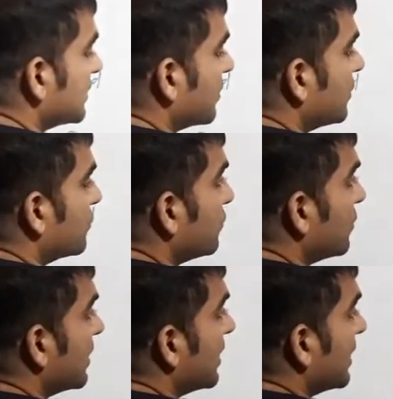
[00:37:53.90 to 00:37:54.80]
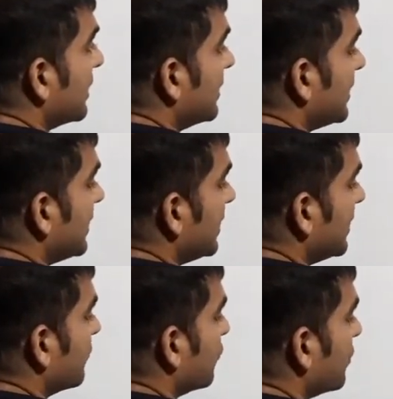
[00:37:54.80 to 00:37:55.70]
equal to T
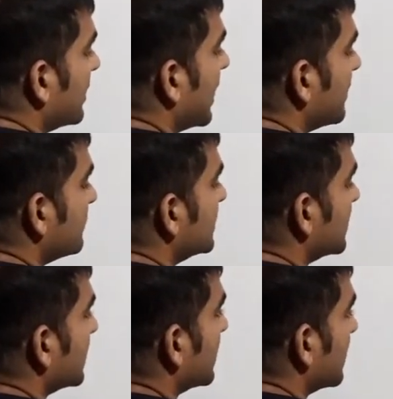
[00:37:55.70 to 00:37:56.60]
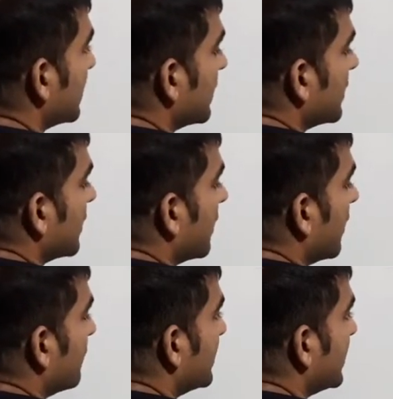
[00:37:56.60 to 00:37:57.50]
4 times
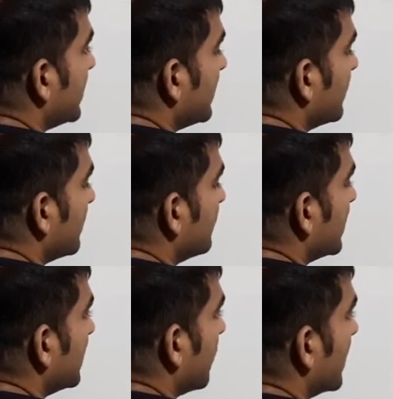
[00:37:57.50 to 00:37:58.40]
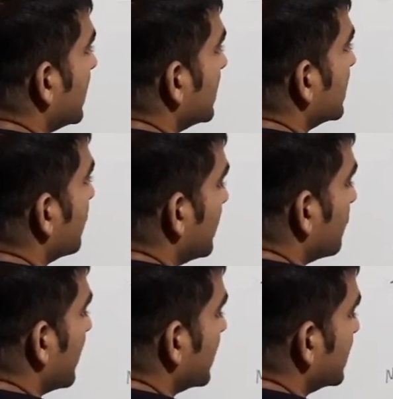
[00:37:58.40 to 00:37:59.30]
of T15 or is equal to
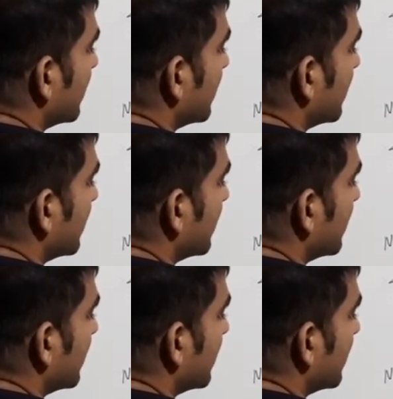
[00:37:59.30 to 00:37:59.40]
what?